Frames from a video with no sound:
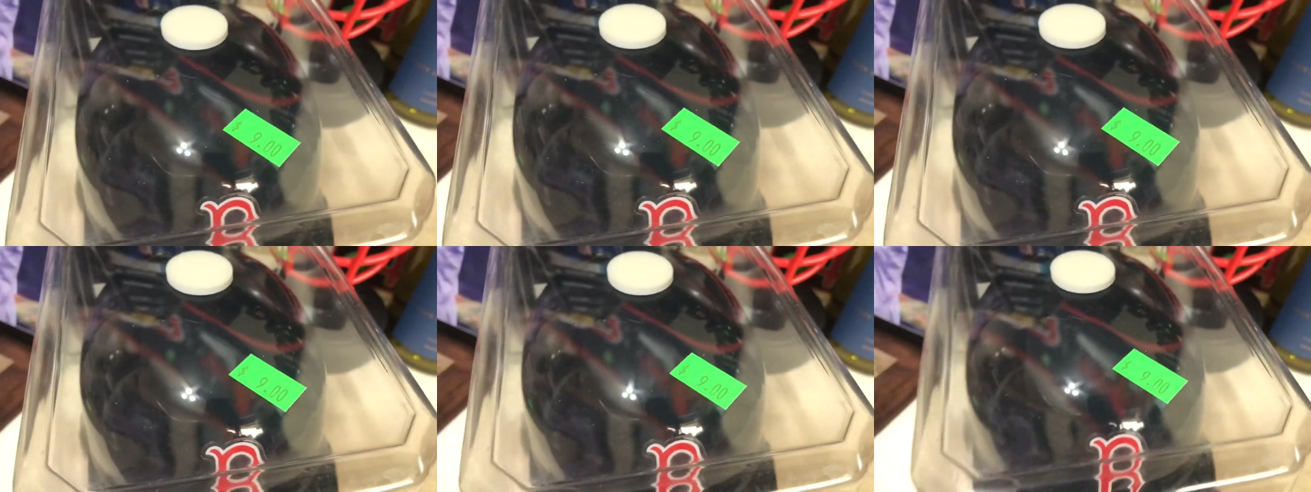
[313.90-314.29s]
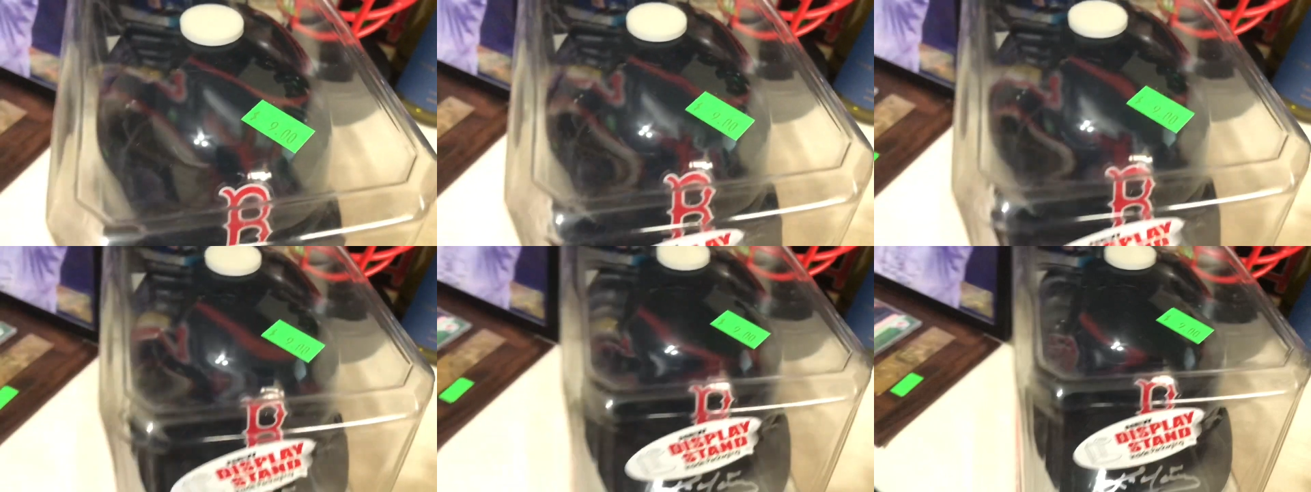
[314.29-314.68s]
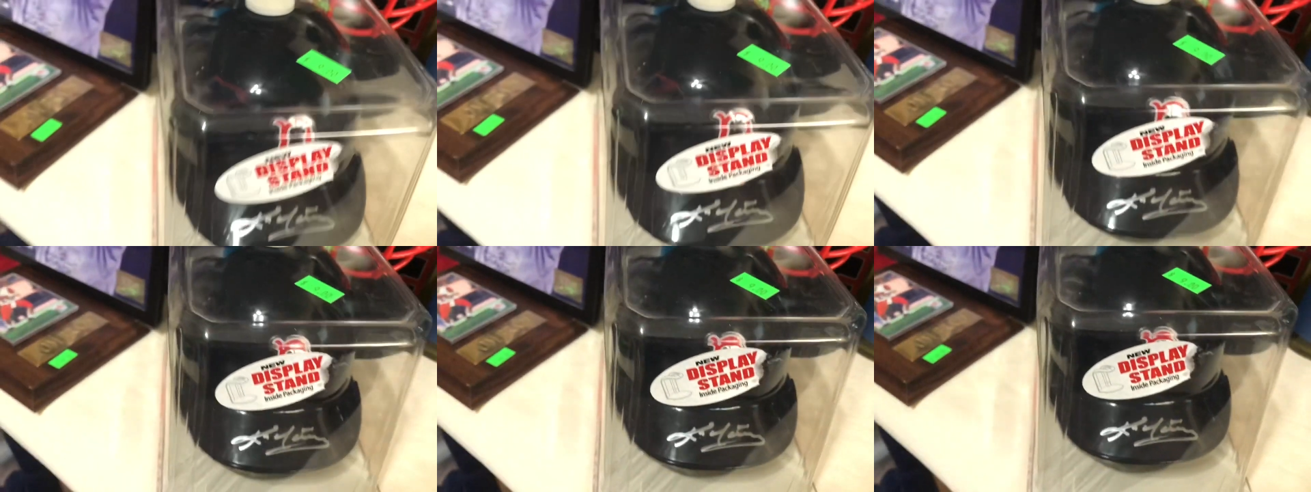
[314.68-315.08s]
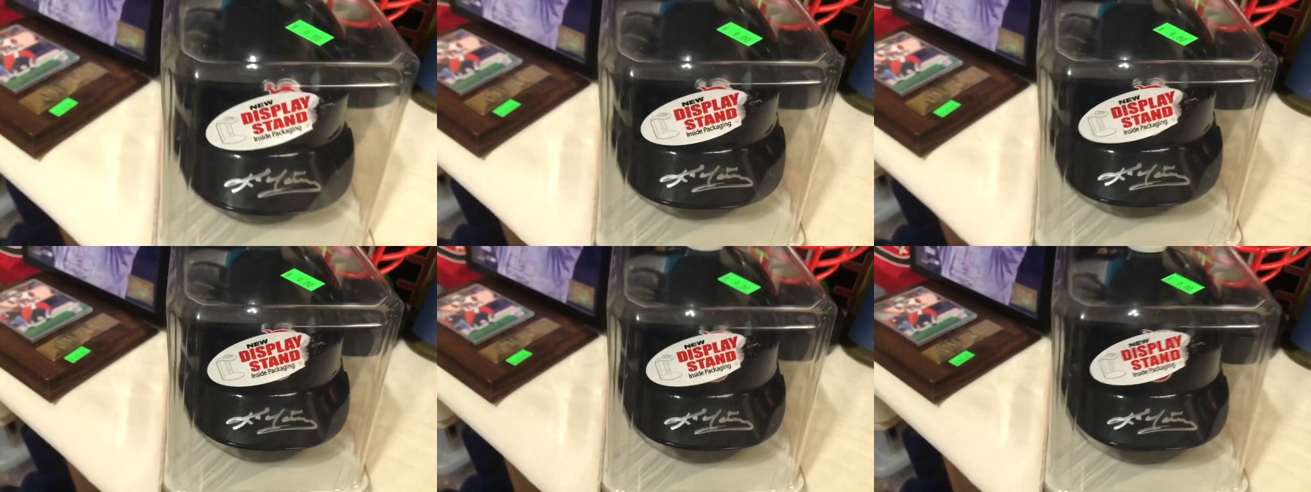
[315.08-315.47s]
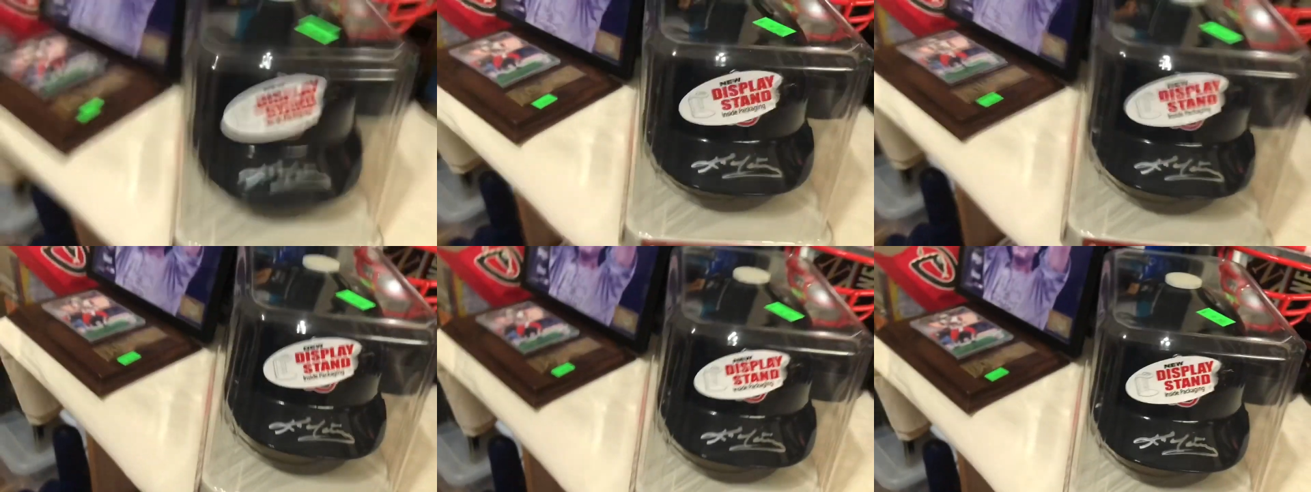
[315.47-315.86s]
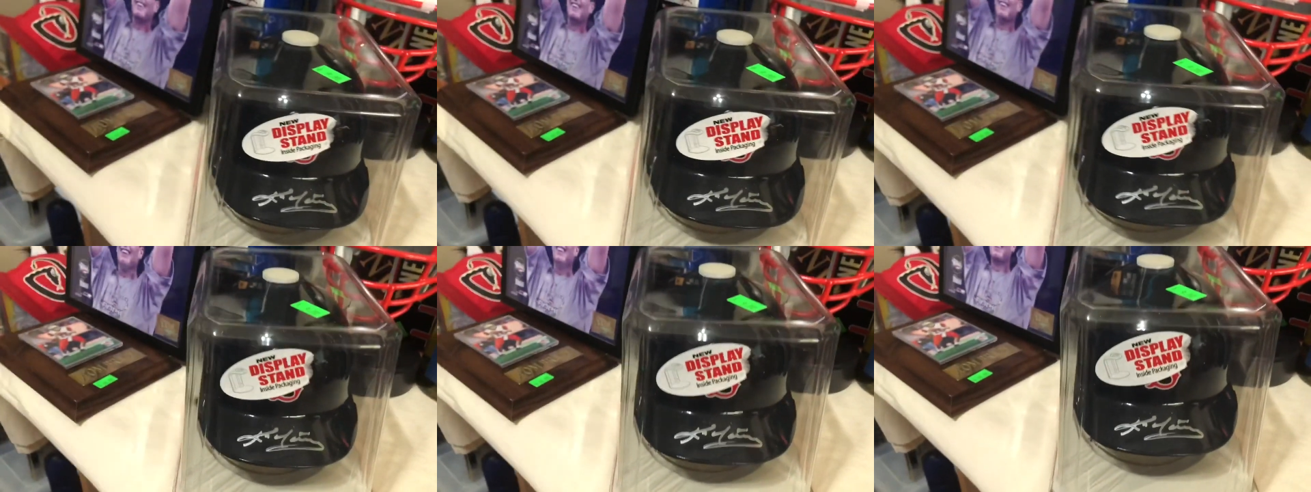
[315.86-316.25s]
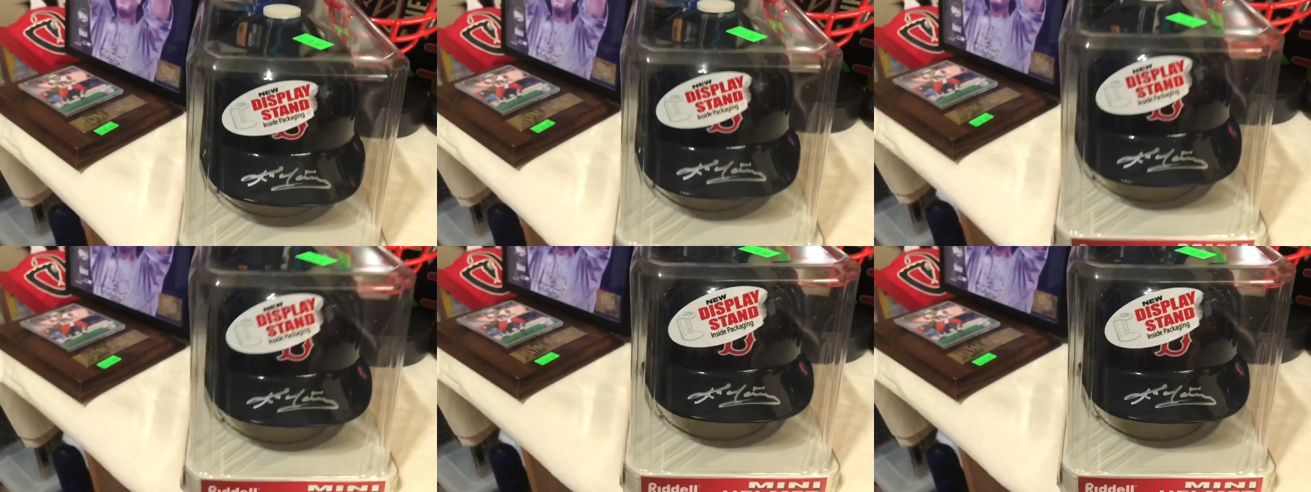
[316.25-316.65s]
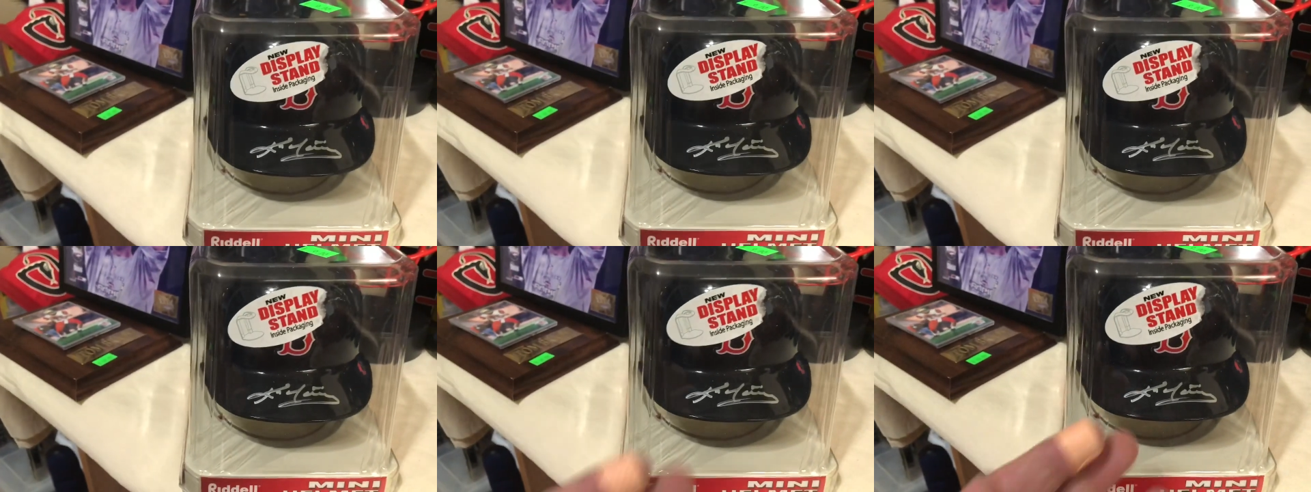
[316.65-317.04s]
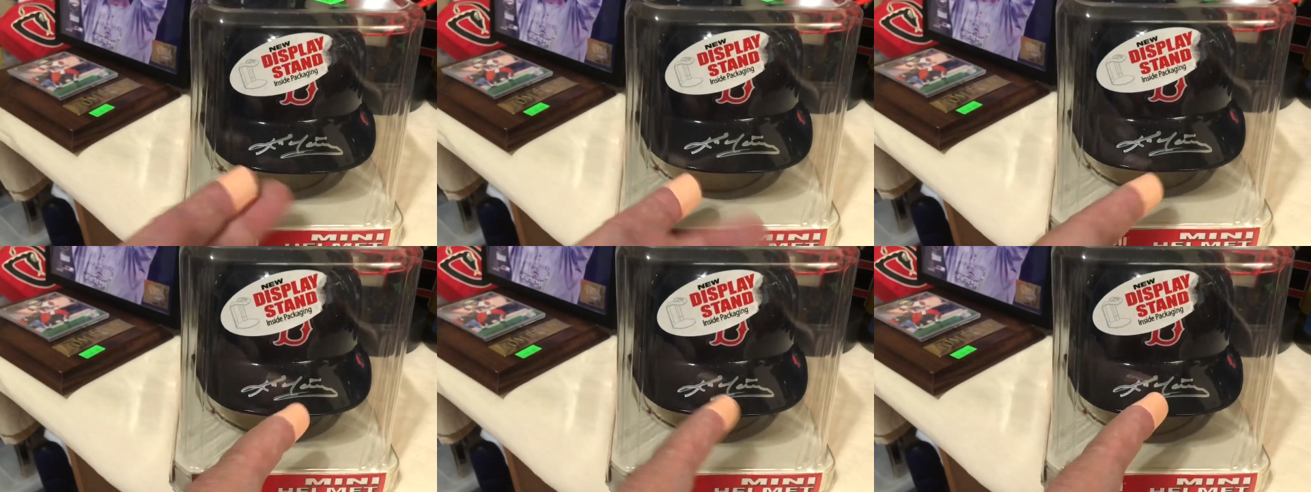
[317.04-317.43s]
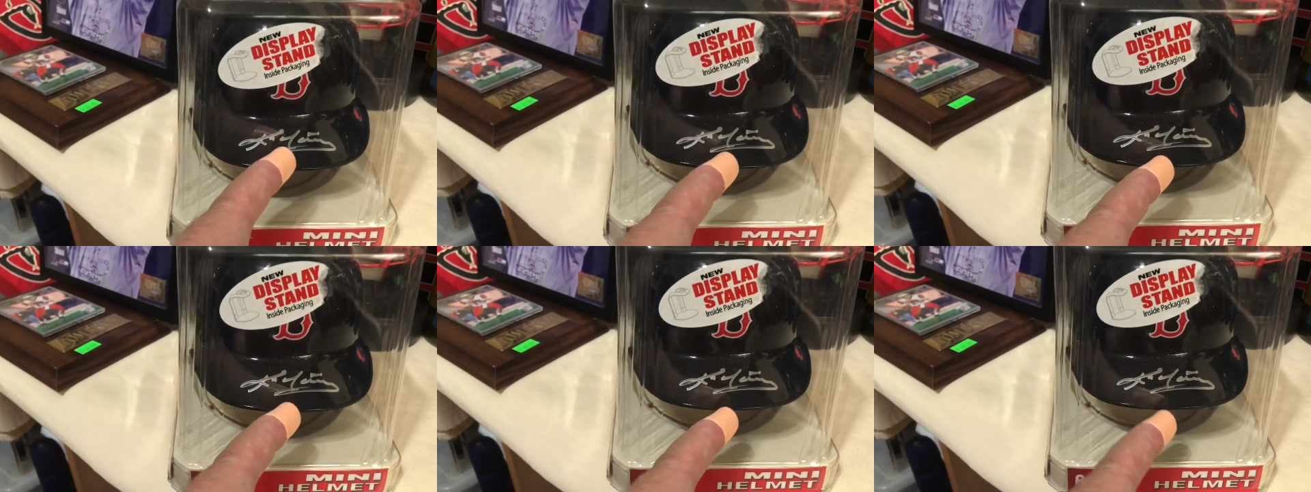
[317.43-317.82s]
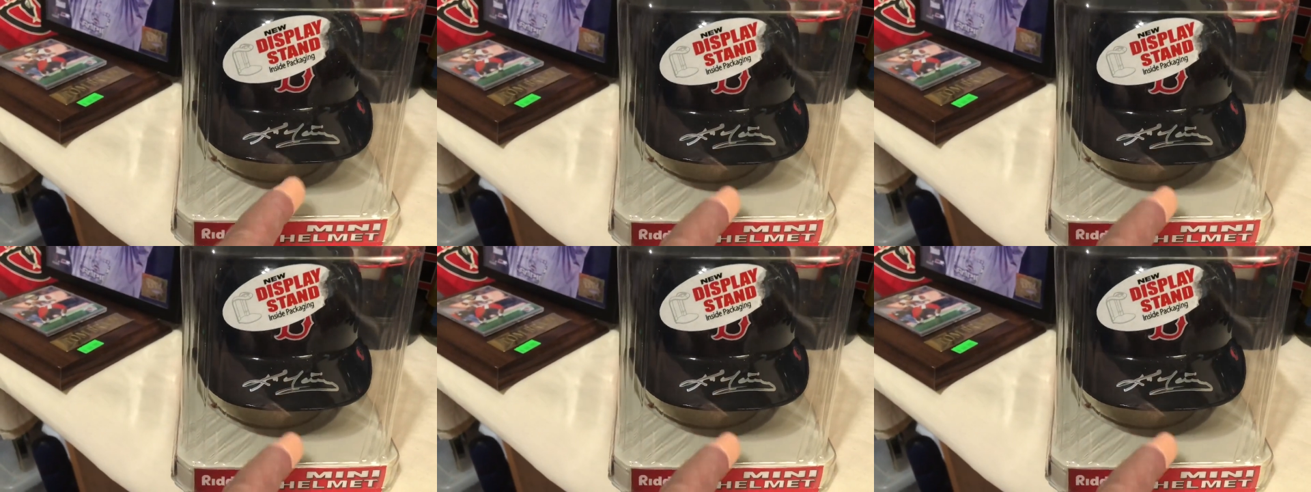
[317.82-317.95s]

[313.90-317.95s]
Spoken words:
(no speaker visible)